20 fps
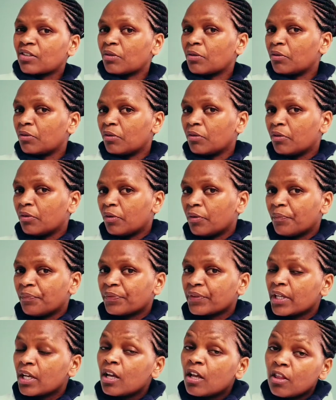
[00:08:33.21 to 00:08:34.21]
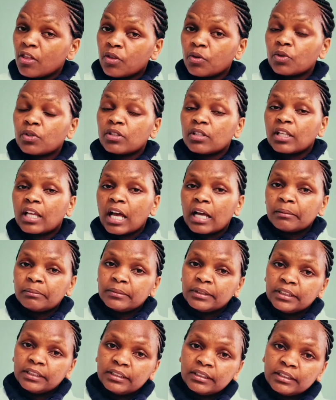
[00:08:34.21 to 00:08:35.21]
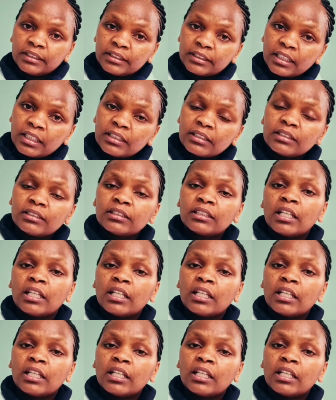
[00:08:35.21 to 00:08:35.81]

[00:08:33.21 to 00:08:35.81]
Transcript: or those gum diseases,